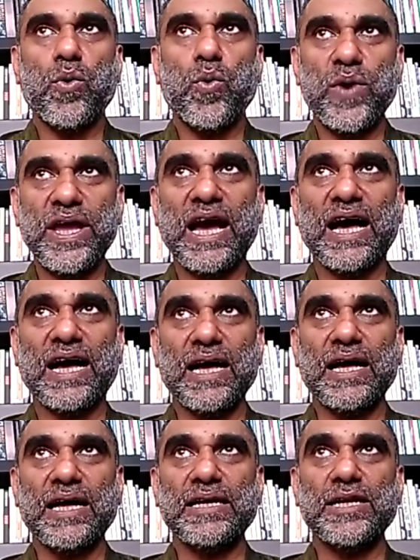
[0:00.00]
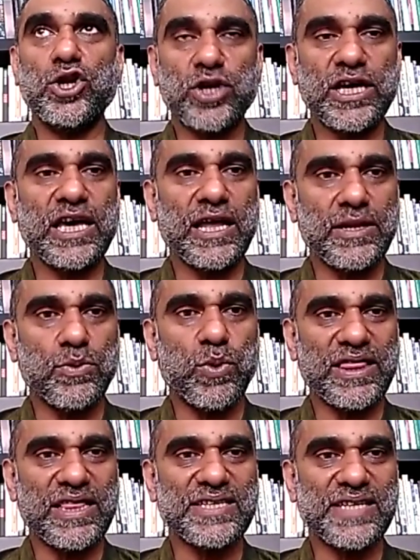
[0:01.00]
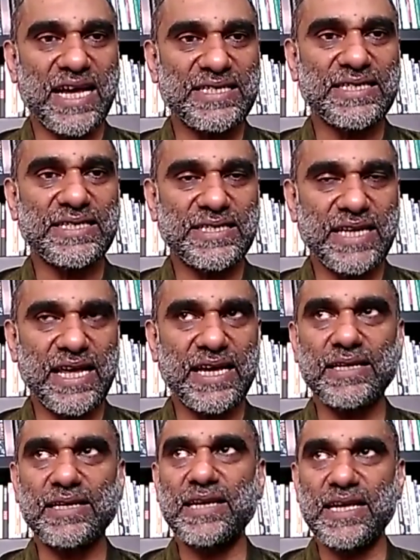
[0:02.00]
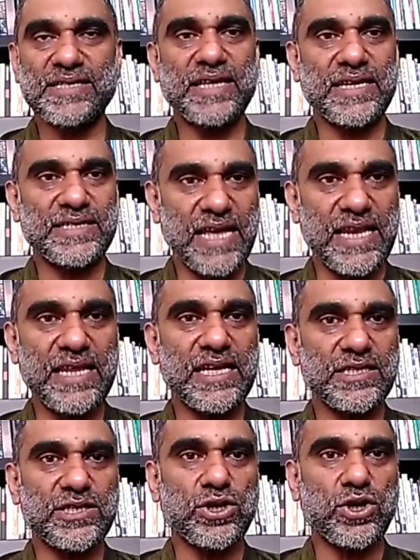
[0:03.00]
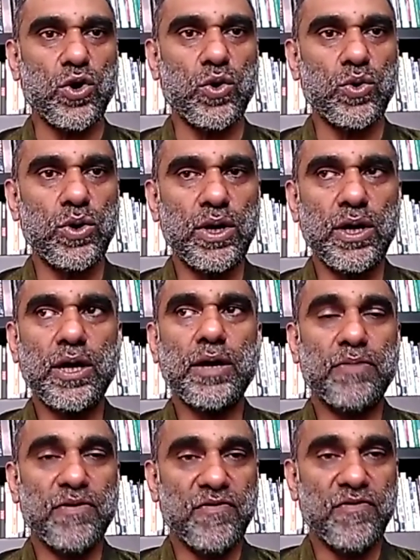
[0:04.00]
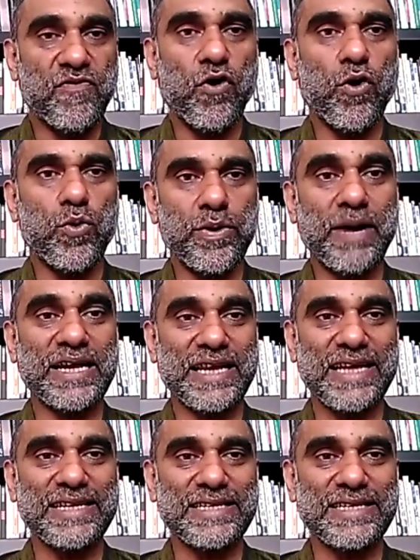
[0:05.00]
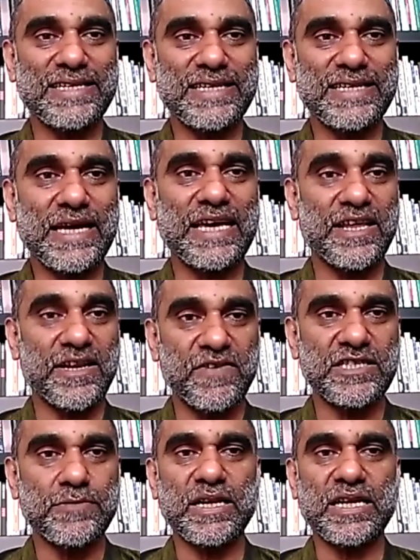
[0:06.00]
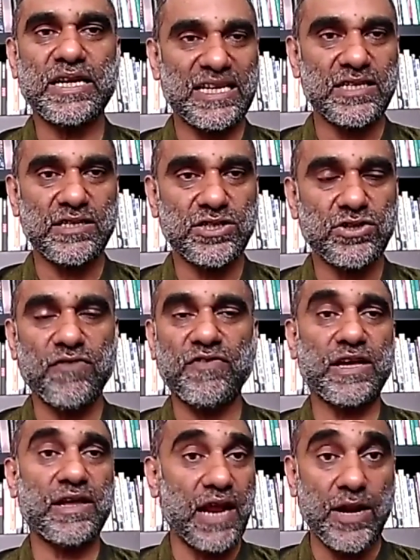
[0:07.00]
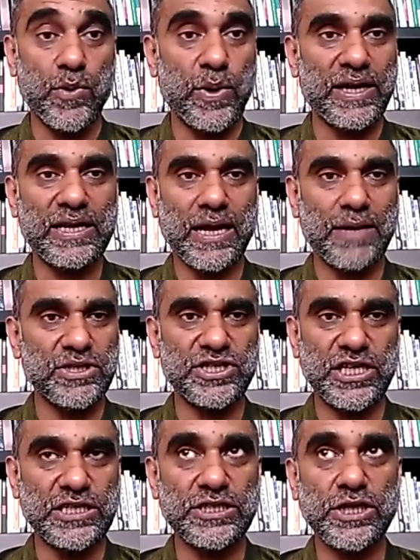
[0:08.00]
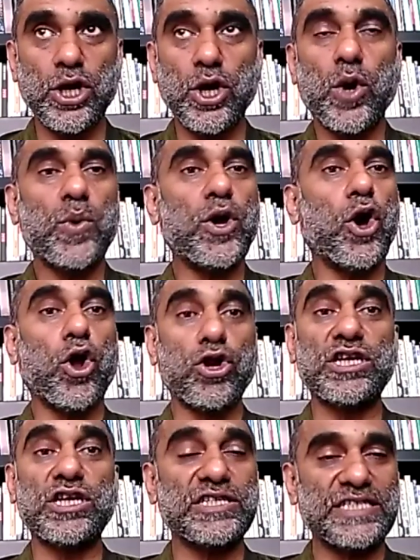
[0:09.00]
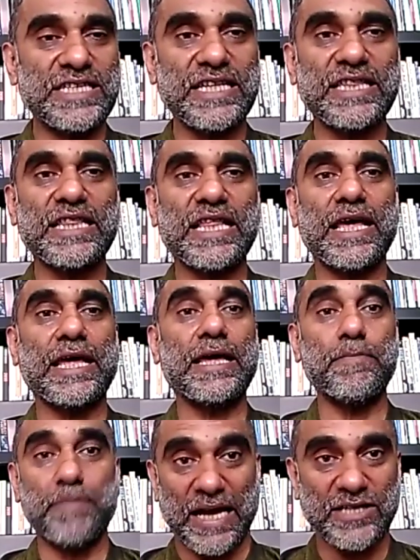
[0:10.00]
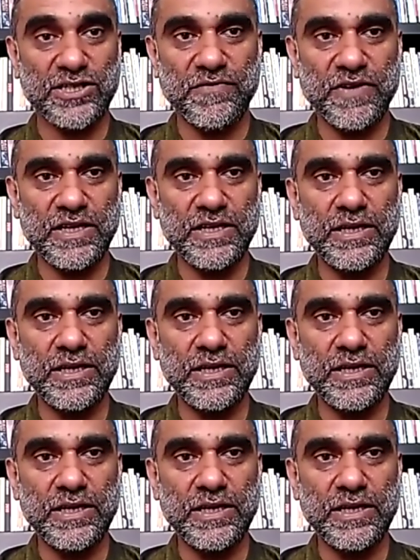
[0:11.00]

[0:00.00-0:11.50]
We are looking at what the science is saying less than 10 years to go before we might enter irreversible, catastrophic, runaway climate change. We're already seeing the impacts of it.